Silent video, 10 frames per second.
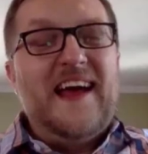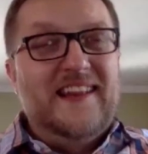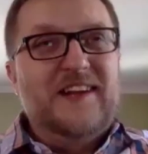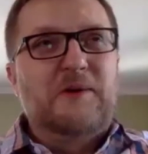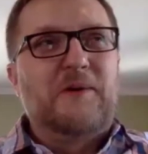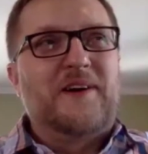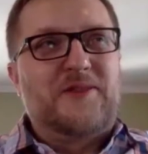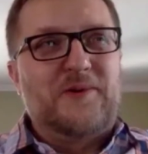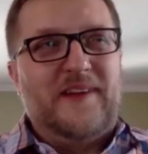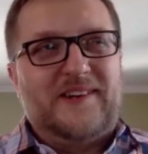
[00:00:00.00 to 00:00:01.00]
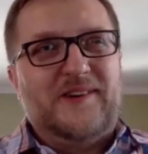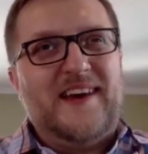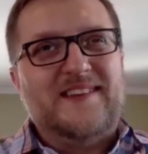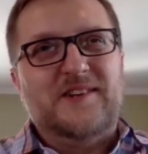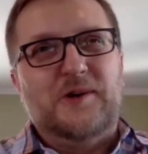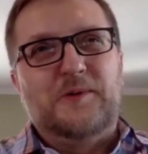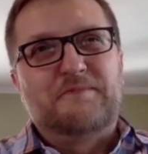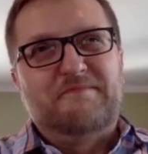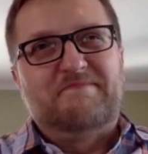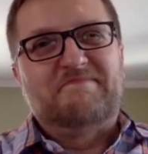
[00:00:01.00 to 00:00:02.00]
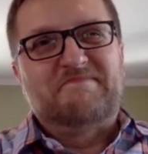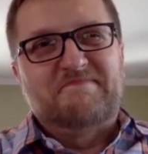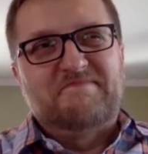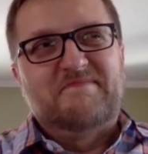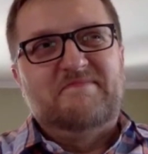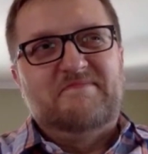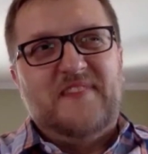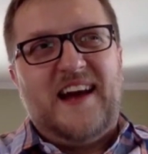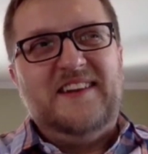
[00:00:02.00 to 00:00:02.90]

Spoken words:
literally we went through okay, so 9